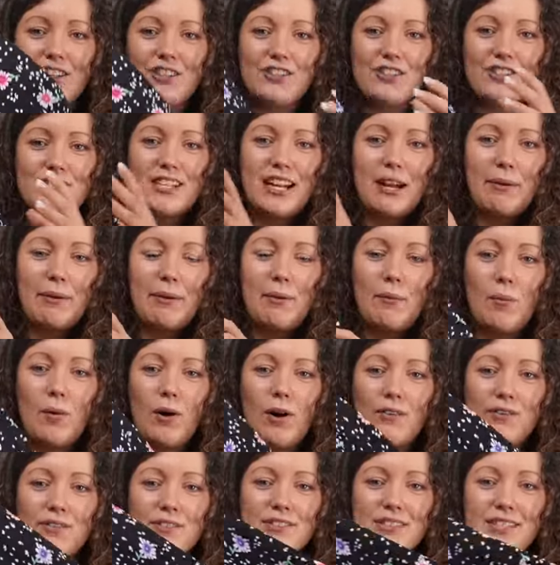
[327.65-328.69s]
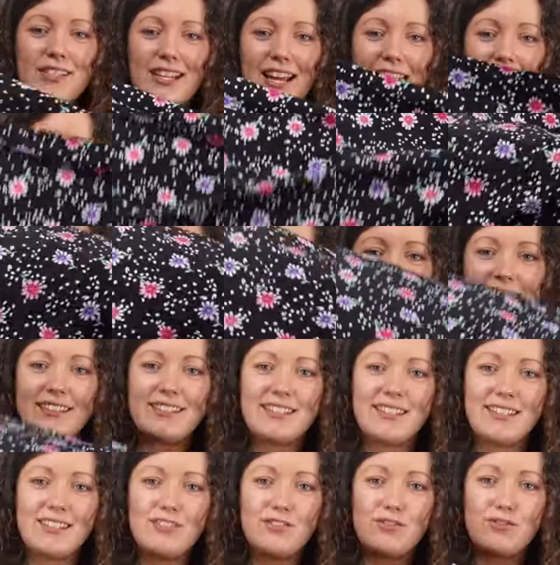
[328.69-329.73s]
just how it wafts and
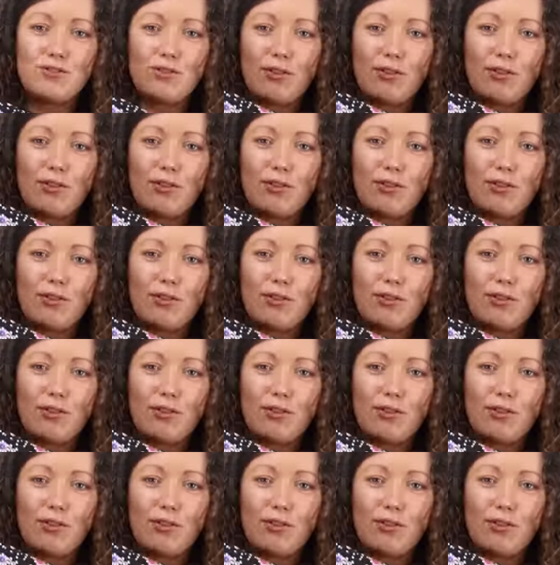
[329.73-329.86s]
hangs and